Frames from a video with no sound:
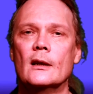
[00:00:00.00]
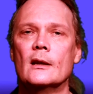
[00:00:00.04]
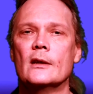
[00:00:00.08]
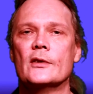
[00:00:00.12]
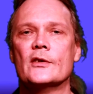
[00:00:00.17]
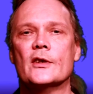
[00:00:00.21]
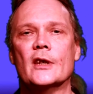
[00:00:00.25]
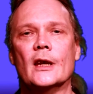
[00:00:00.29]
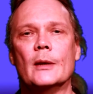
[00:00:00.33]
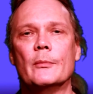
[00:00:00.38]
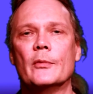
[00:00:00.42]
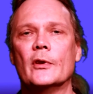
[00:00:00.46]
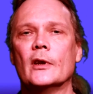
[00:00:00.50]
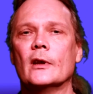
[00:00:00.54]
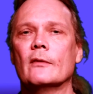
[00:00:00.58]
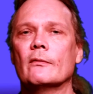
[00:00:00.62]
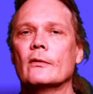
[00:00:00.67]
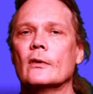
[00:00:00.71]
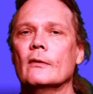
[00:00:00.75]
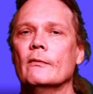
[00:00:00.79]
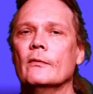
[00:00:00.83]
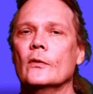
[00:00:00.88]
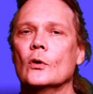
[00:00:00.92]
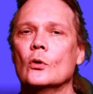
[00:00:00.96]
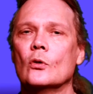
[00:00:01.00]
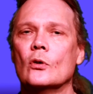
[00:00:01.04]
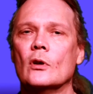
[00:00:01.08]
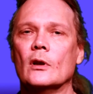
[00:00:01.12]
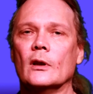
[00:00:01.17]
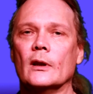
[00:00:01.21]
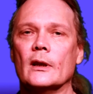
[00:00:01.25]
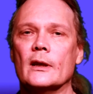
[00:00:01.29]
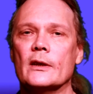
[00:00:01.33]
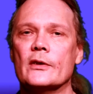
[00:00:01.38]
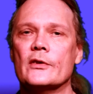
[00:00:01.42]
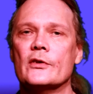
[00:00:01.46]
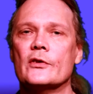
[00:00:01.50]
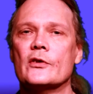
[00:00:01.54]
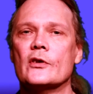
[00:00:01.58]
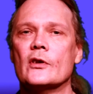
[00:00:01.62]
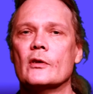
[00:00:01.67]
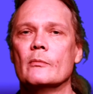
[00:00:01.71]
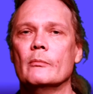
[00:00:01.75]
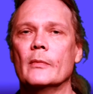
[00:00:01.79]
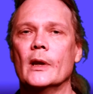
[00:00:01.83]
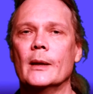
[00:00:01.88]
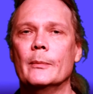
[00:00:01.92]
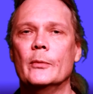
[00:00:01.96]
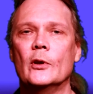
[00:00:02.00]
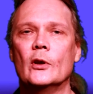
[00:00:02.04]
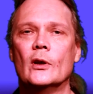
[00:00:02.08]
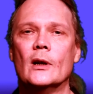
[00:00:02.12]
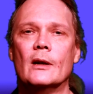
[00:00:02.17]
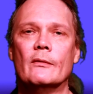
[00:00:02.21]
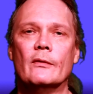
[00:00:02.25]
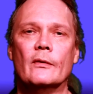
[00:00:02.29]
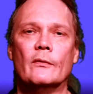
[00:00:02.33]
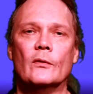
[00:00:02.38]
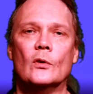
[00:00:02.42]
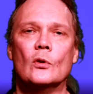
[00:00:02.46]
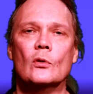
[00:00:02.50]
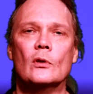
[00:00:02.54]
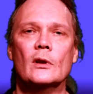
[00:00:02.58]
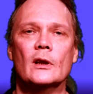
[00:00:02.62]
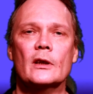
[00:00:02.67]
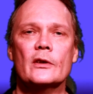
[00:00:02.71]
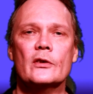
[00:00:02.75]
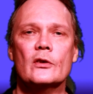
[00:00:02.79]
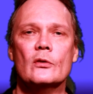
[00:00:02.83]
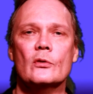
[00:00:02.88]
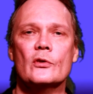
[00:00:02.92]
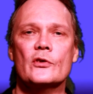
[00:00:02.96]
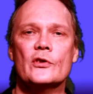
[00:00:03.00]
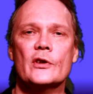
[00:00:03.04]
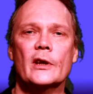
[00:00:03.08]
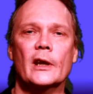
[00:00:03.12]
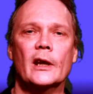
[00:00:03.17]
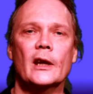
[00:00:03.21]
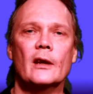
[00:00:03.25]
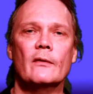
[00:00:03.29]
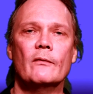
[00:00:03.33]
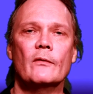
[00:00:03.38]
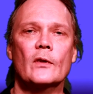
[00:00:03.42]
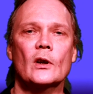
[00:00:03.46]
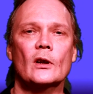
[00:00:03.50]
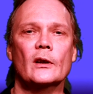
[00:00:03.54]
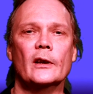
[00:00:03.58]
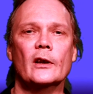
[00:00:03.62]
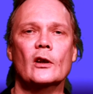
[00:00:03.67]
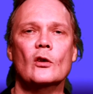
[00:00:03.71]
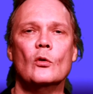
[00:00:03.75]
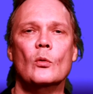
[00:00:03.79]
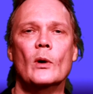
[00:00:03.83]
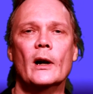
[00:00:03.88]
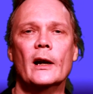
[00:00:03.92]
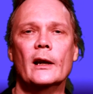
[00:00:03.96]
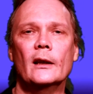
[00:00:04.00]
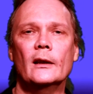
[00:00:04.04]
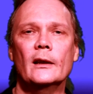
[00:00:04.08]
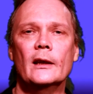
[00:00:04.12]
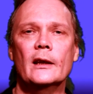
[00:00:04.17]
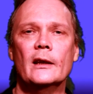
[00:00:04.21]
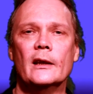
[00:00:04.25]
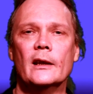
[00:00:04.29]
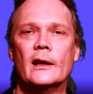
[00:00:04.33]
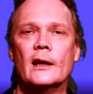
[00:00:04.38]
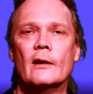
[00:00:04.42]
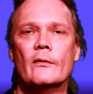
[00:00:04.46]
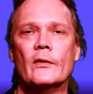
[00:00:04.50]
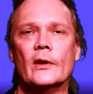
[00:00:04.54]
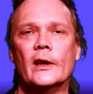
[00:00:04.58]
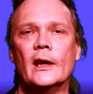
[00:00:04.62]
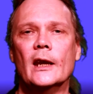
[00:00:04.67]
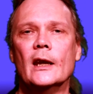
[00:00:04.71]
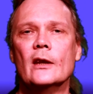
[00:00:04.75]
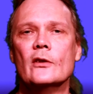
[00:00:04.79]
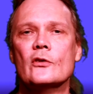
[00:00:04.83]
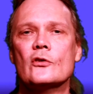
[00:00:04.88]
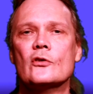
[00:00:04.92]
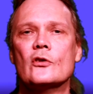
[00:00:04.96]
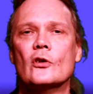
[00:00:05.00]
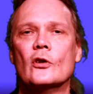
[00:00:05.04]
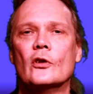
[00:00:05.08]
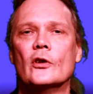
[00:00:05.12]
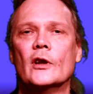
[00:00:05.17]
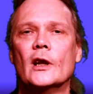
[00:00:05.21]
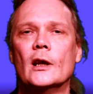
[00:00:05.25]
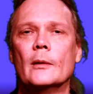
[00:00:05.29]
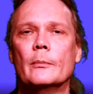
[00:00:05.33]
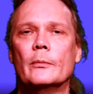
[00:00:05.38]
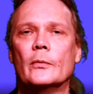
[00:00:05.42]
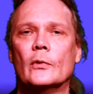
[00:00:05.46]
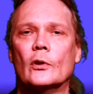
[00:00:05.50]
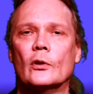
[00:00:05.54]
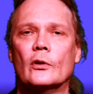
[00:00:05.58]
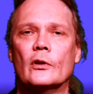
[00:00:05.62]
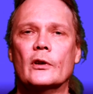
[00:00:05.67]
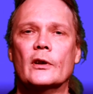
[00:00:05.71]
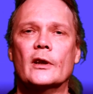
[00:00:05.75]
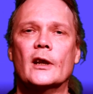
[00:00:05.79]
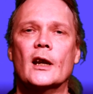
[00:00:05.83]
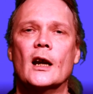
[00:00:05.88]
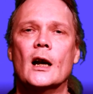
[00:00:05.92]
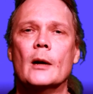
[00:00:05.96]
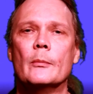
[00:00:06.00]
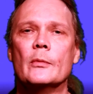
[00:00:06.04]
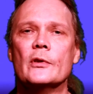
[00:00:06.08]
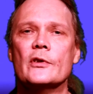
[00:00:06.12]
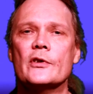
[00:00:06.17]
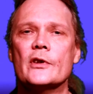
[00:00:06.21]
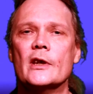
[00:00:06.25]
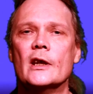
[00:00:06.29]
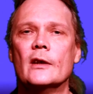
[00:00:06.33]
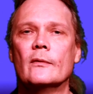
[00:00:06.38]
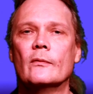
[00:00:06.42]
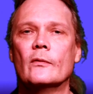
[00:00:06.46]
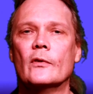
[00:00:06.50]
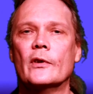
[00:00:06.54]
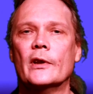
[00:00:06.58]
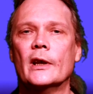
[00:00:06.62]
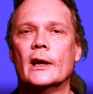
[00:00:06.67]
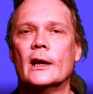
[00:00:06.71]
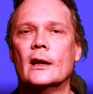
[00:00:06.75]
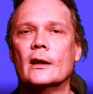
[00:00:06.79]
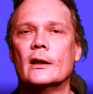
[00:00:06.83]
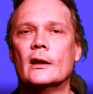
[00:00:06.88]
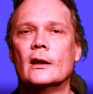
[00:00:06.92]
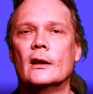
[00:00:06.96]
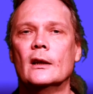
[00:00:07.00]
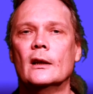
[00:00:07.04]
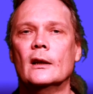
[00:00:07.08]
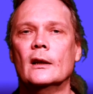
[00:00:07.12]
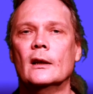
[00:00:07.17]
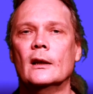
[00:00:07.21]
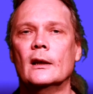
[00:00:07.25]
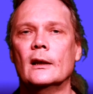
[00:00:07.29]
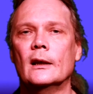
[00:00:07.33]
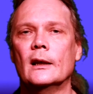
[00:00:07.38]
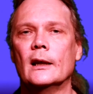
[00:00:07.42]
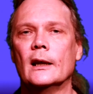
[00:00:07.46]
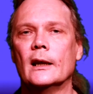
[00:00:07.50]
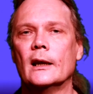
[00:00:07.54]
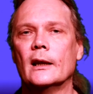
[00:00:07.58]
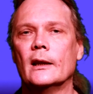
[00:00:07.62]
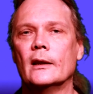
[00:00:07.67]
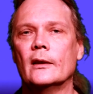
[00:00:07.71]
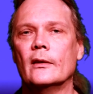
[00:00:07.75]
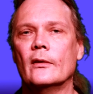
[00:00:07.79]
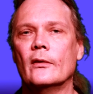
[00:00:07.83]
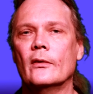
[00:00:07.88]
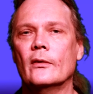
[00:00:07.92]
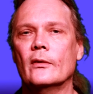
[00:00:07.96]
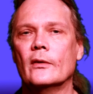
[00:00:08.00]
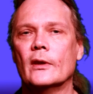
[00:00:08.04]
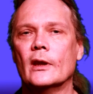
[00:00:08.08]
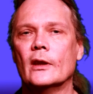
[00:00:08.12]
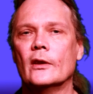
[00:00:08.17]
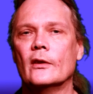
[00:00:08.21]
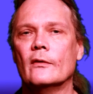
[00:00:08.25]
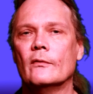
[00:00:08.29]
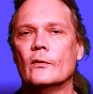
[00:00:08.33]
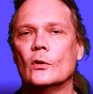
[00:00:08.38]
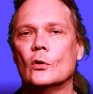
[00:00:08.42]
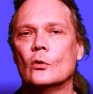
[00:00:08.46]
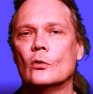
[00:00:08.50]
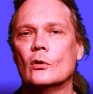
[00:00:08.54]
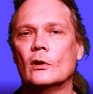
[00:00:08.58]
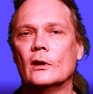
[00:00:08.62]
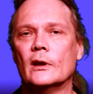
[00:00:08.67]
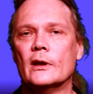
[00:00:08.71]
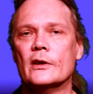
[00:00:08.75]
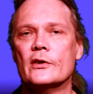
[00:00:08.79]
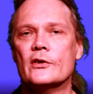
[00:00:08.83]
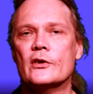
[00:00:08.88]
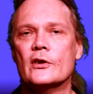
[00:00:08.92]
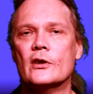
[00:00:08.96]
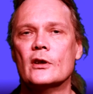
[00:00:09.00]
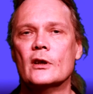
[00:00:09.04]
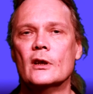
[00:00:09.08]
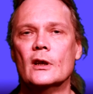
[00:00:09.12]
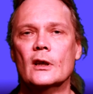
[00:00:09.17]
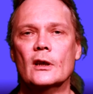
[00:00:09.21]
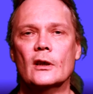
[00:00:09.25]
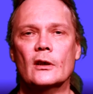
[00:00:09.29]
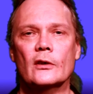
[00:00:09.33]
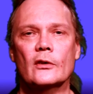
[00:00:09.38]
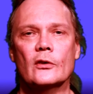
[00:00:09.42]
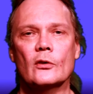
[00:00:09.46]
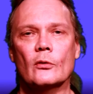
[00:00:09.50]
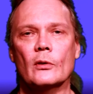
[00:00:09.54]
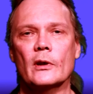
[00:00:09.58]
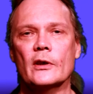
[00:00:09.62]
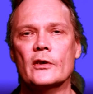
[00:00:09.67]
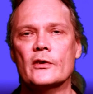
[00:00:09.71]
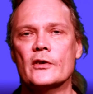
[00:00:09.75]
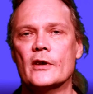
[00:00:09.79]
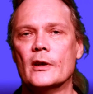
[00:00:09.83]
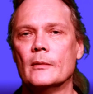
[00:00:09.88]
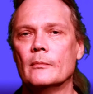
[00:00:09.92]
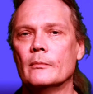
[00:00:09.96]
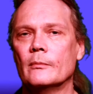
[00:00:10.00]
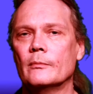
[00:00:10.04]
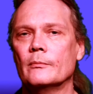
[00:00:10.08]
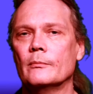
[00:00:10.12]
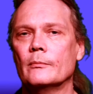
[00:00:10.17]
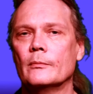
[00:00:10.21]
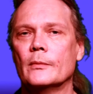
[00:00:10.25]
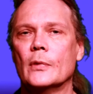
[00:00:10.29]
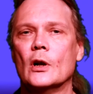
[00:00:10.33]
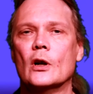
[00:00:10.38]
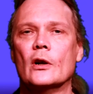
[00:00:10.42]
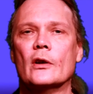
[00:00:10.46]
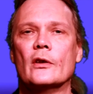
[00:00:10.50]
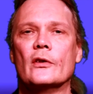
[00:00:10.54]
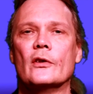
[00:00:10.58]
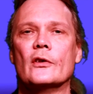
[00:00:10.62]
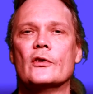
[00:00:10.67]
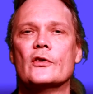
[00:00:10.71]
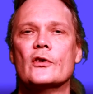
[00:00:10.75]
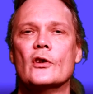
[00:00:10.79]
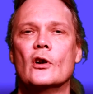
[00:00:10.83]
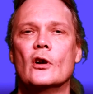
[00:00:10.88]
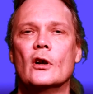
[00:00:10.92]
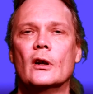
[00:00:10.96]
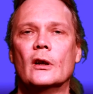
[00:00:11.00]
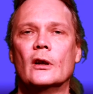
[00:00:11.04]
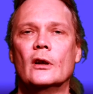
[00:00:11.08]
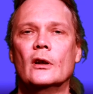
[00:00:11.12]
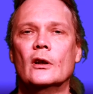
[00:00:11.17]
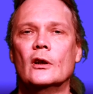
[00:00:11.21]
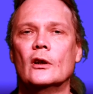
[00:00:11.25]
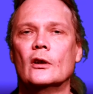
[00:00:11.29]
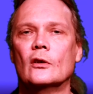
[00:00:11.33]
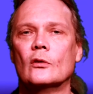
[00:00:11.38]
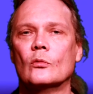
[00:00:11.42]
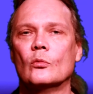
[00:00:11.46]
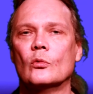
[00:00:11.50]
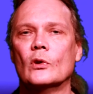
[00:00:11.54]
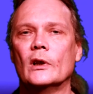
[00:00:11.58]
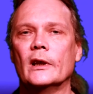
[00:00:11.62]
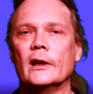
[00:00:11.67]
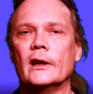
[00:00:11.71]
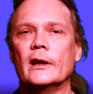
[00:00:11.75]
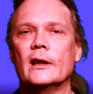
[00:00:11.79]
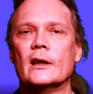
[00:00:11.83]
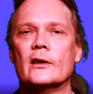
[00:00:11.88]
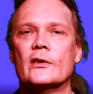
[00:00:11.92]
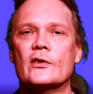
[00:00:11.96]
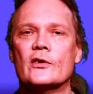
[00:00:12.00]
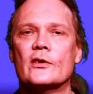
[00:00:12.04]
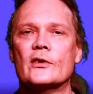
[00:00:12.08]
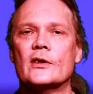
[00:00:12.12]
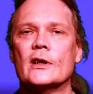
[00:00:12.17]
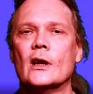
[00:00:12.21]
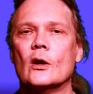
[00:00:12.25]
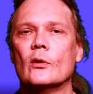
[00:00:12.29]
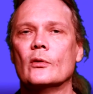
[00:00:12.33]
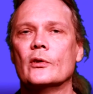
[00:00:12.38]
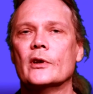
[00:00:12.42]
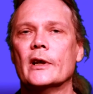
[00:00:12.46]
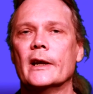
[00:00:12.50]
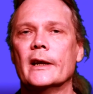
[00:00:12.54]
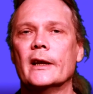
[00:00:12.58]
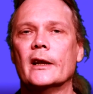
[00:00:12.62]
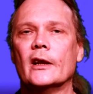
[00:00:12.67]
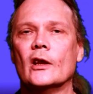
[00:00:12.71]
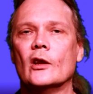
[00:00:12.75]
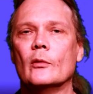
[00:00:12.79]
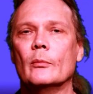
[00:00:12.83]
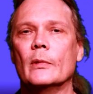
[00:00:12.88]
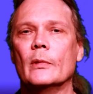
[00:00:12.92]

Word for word: Same thing for vocalists. Maybe you have a vocalist who's singing fairly quietly and you have the gains turned up in order to compensate for that. And then the vocalist, during some part of the song, really gets down tight on the